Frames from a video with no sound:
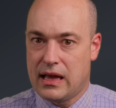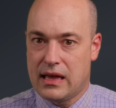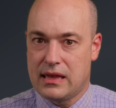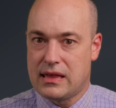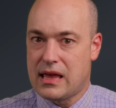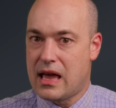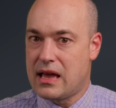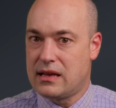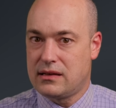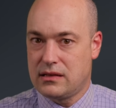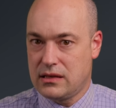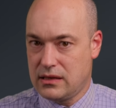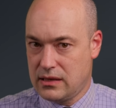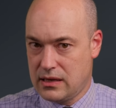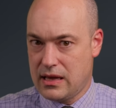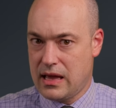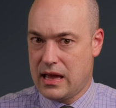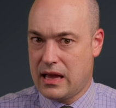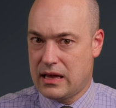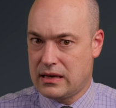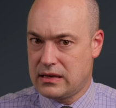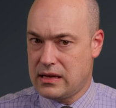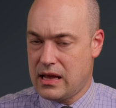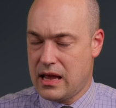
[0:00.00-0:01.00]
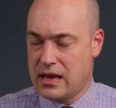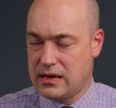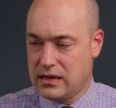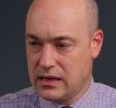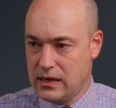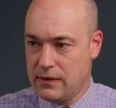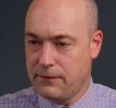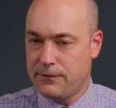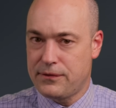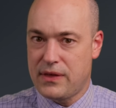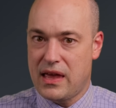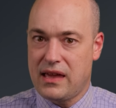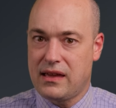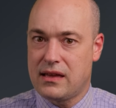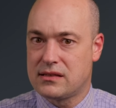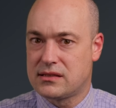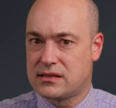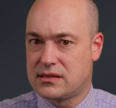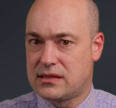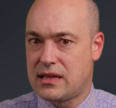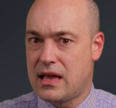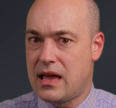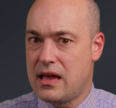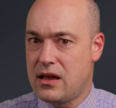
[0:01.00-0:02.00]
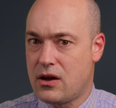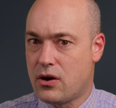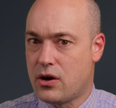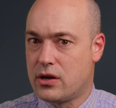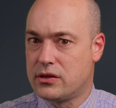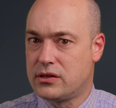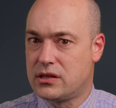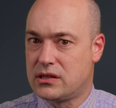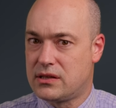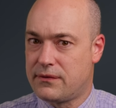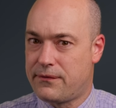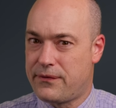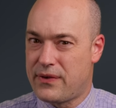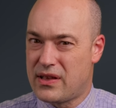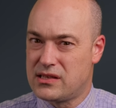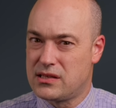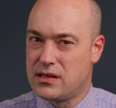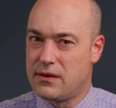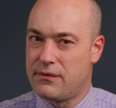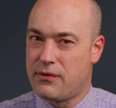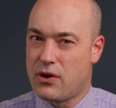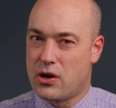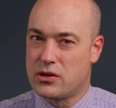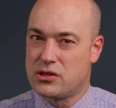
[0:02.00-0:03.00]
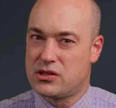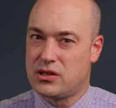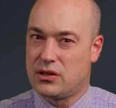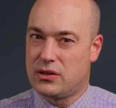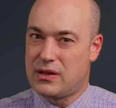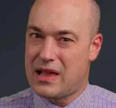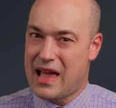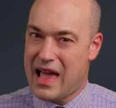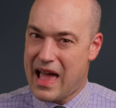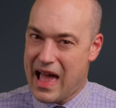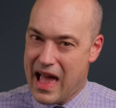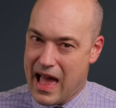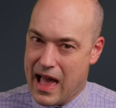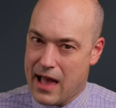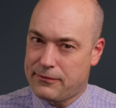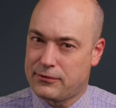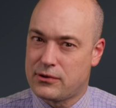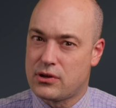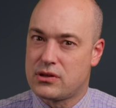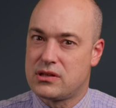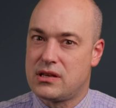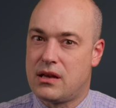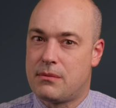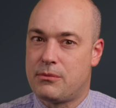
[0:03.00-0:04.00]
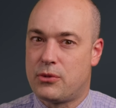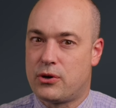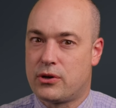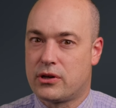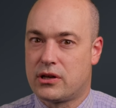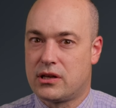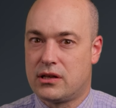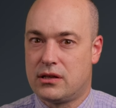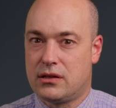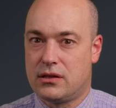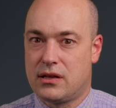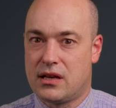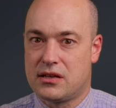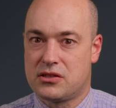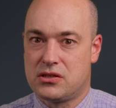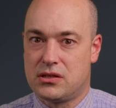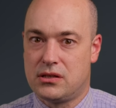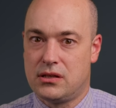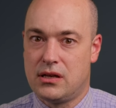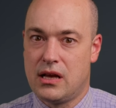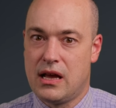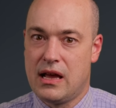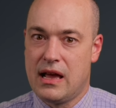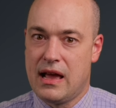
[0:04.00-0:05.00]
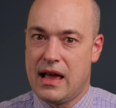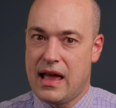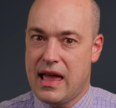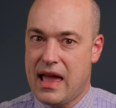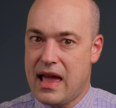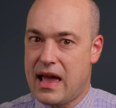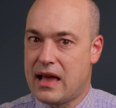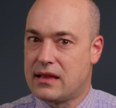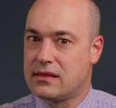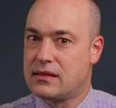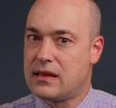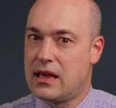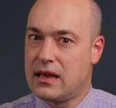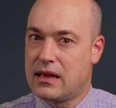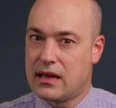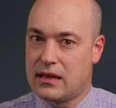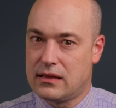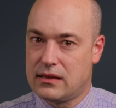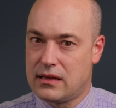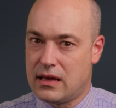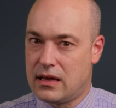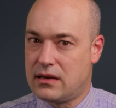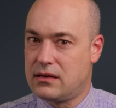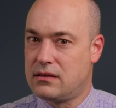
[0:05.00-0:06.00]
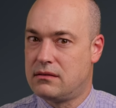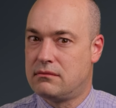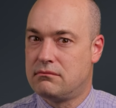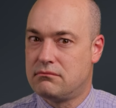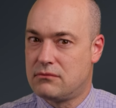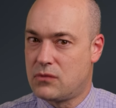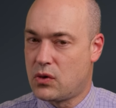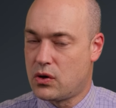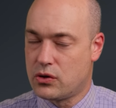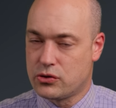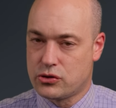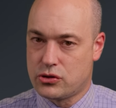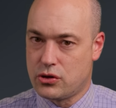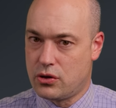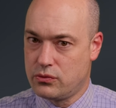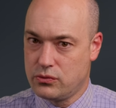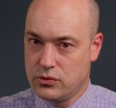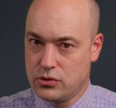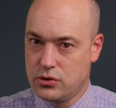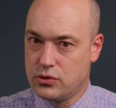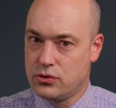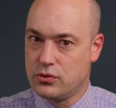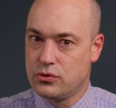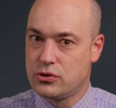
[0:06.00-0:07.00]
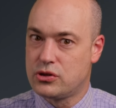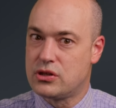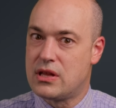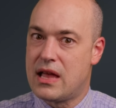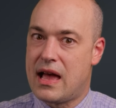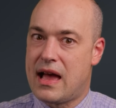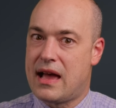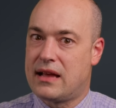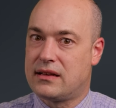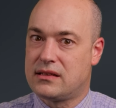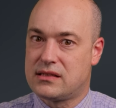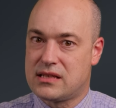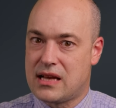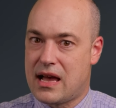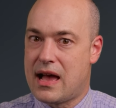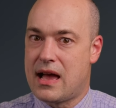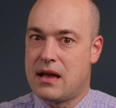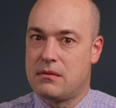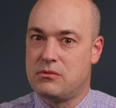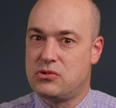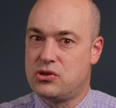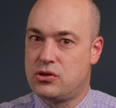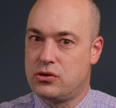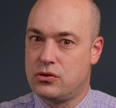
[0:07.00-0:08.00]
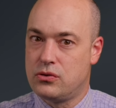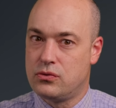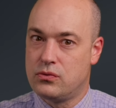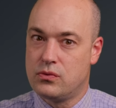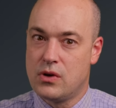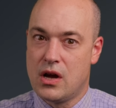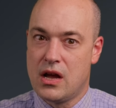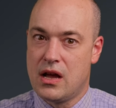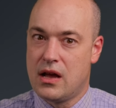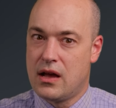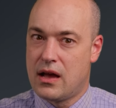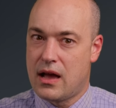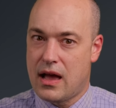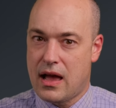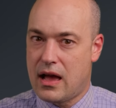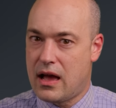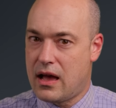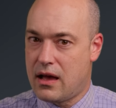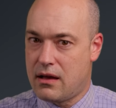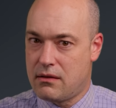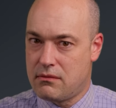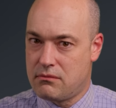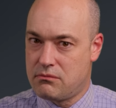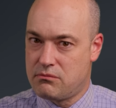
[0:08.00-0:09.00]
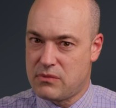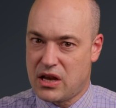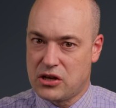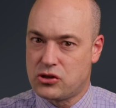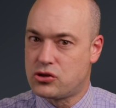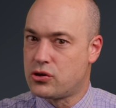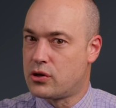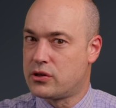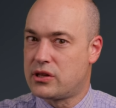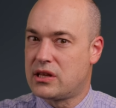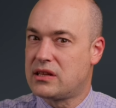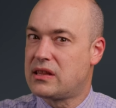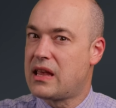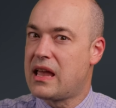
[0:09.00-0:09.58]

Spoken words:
And if they can stay on the defensive until after the American election, and they can then also use that time to make sure that